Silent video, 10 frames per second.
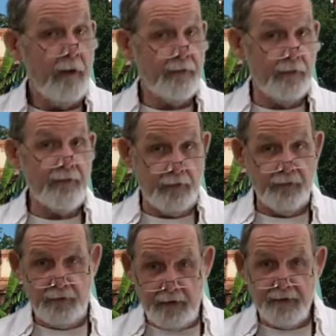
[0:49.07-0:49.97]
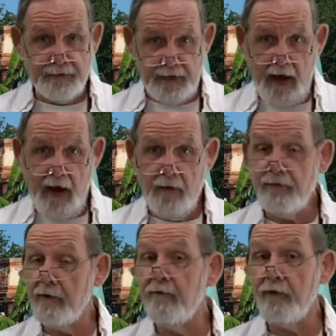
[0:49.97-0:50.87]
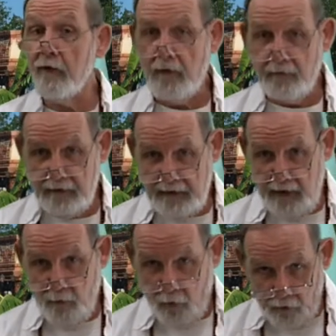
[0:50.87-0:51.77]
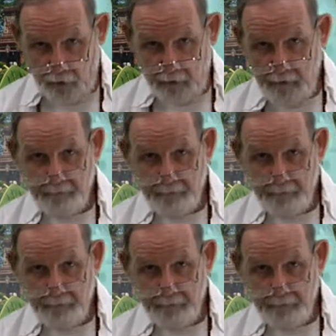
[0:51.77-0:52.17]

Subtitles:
since this is the house of your everyday work.